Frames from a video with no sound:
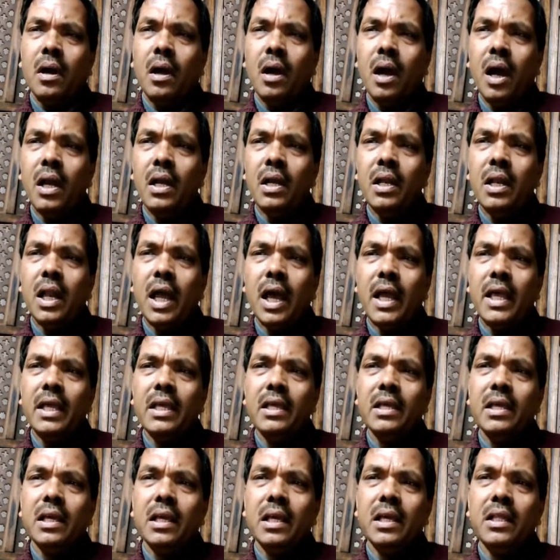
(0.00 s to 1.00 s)

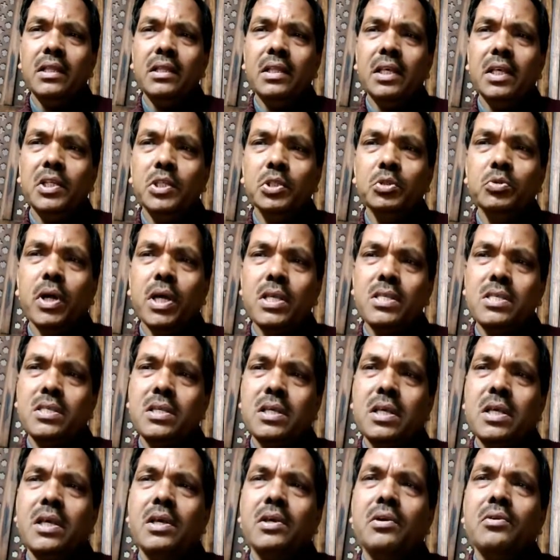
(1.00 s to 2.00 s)
Unlike in the
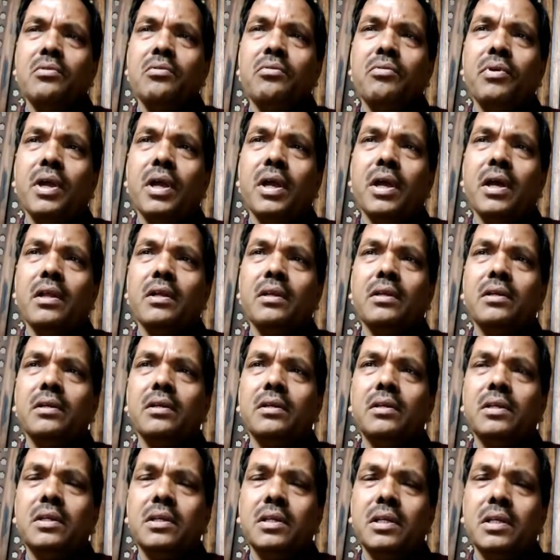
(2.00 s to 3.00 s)
USA, where
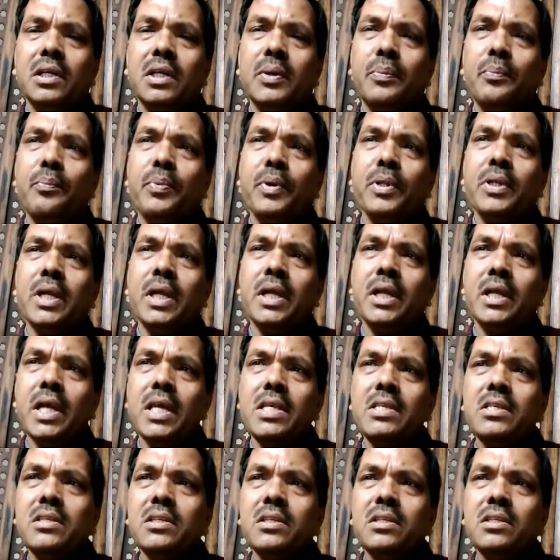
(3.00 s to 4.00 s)

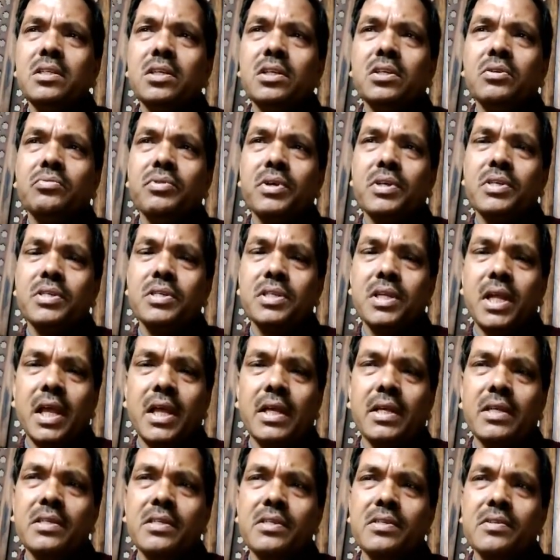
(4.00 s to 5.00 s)
representation of
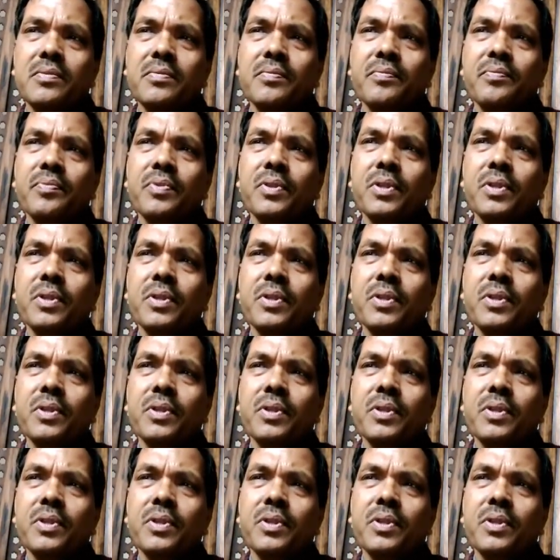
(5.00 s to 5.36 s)
states